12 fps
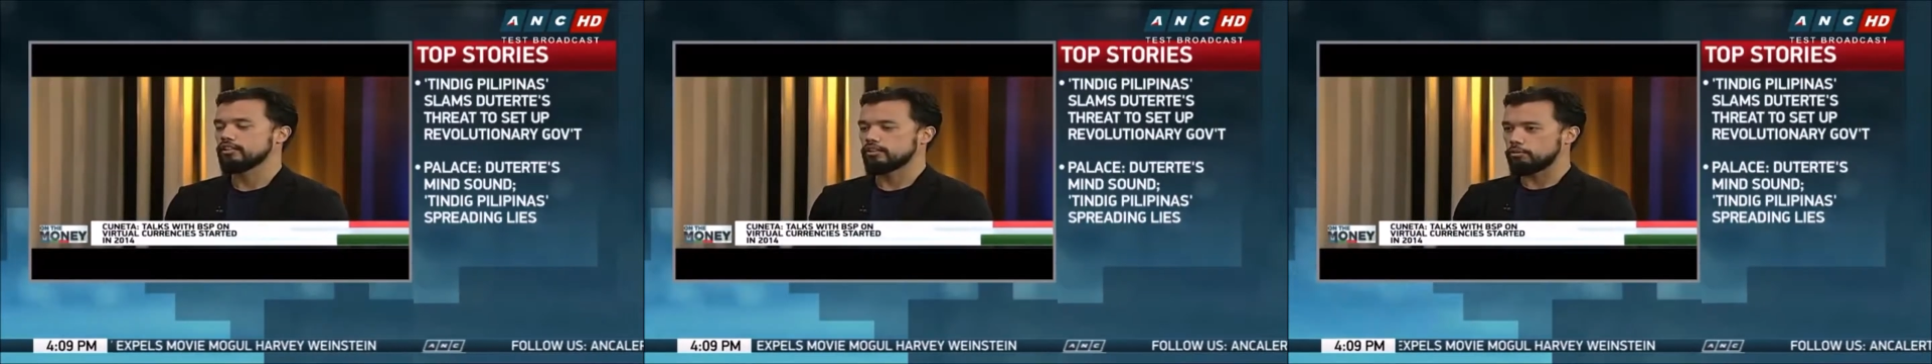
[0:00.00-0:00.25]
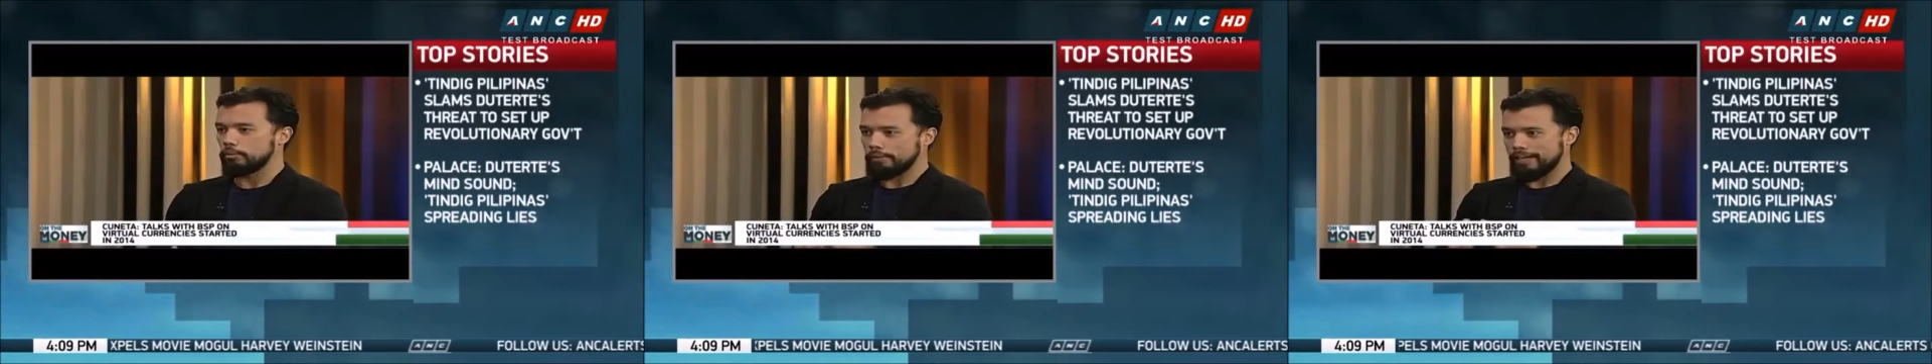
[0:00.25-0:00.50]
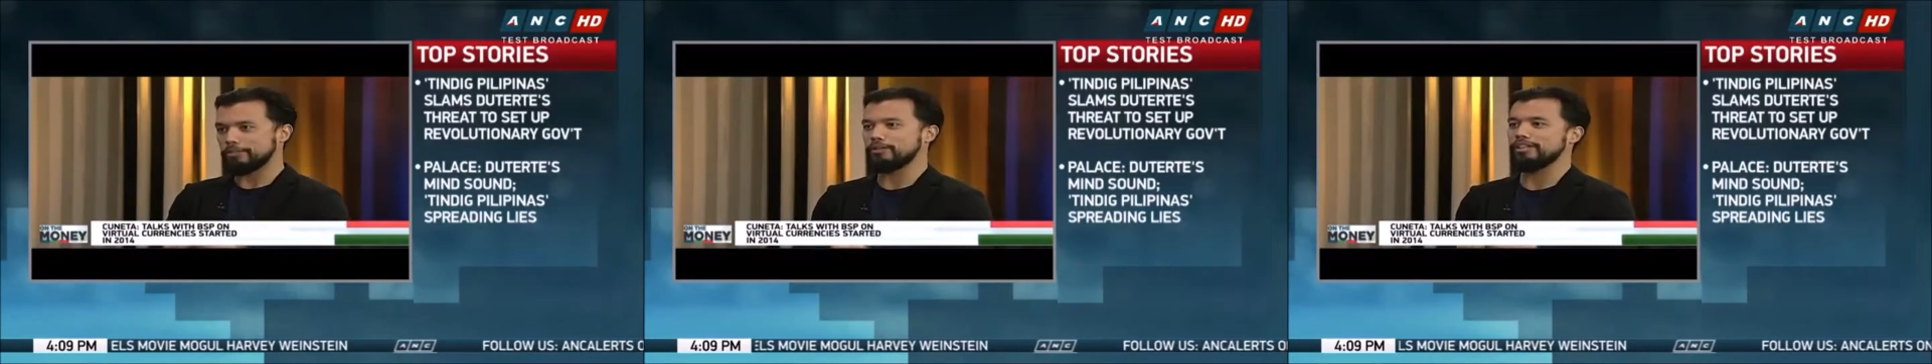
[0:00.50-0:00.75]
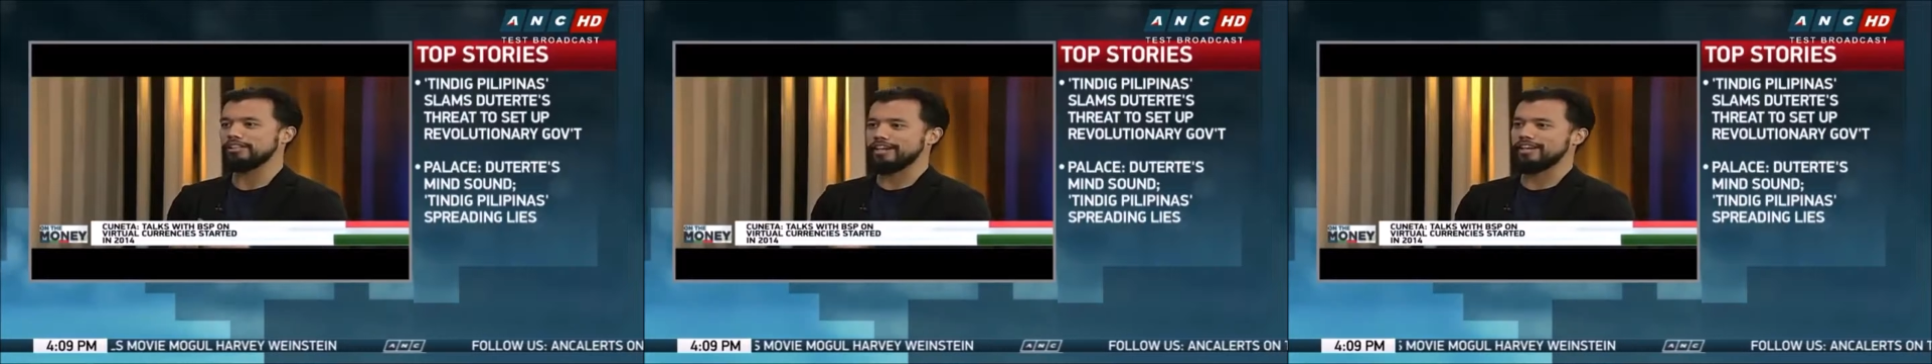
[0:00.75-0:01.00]
So we were
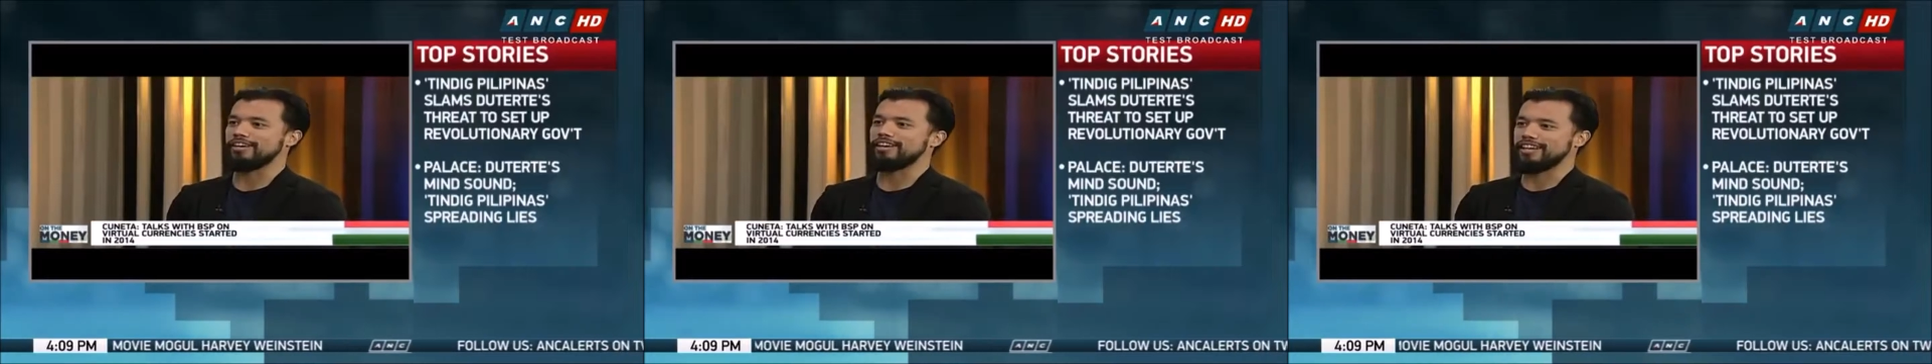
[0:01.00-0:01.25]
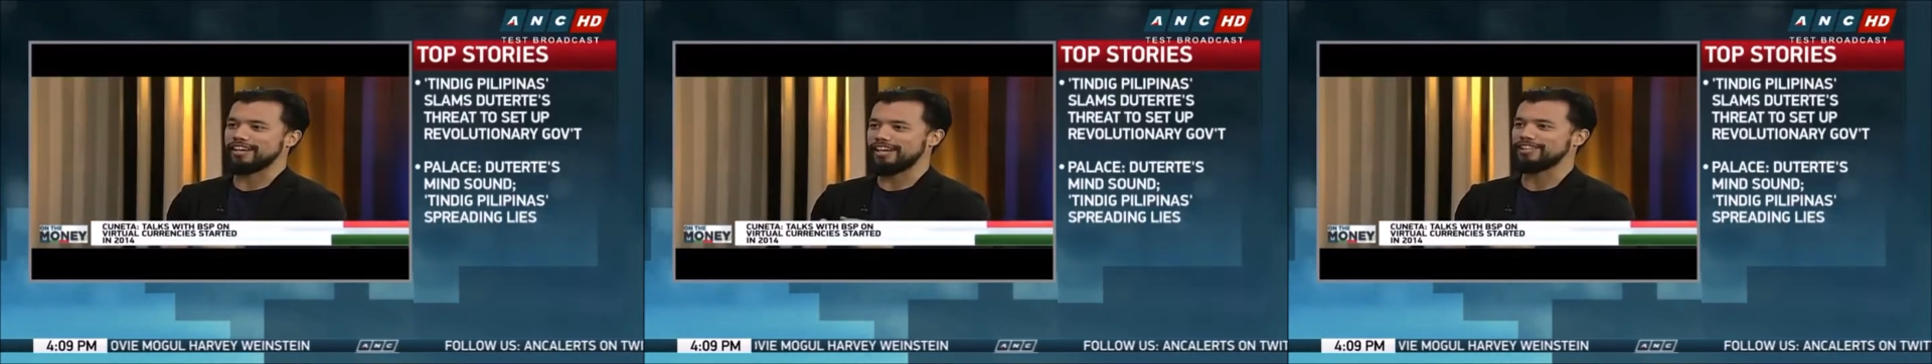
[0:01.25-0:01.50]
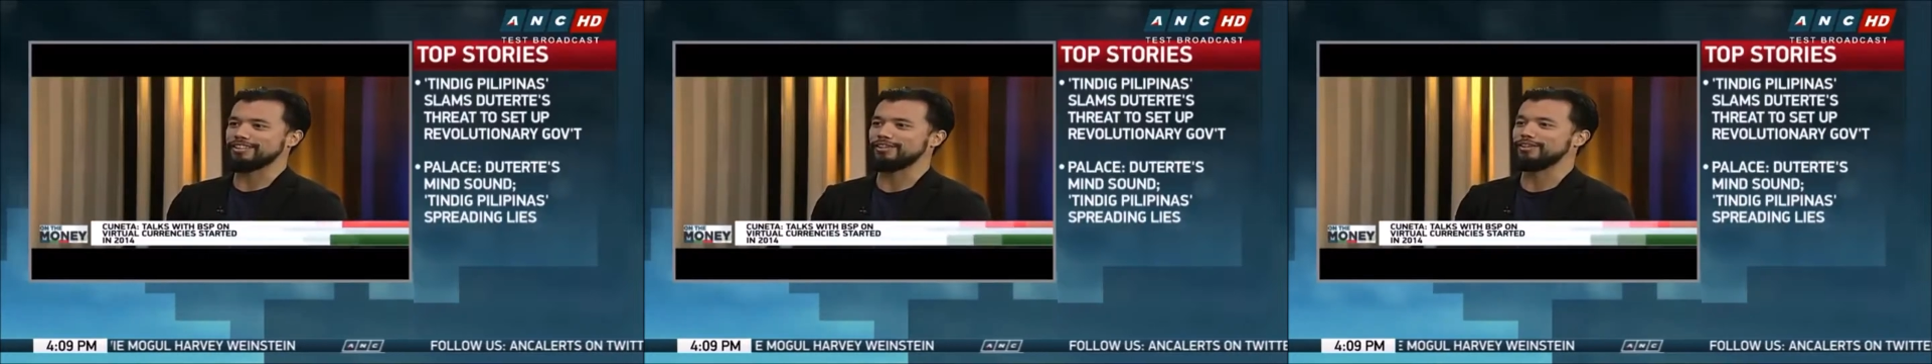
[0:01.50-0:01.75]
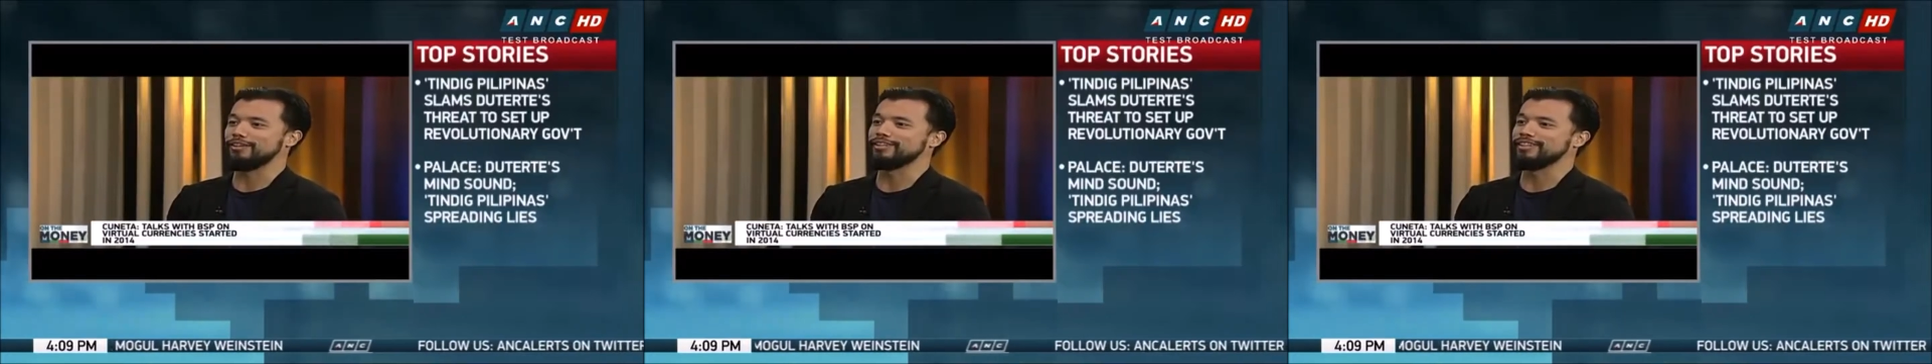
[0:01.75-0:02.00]
actually there, like
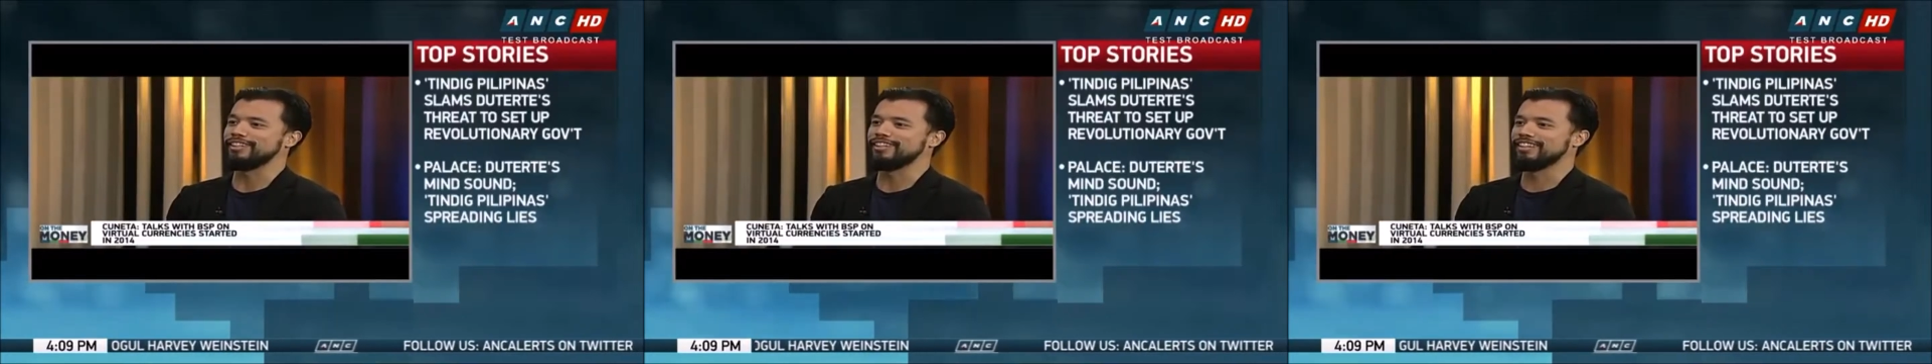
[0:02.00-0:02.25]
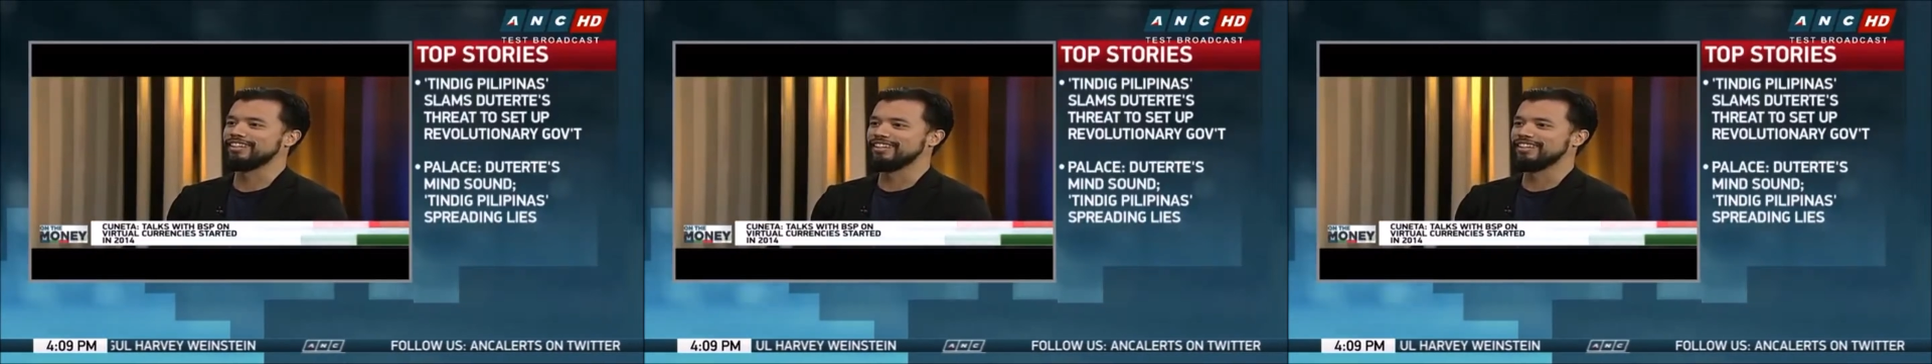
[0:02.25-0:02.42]
hands-on,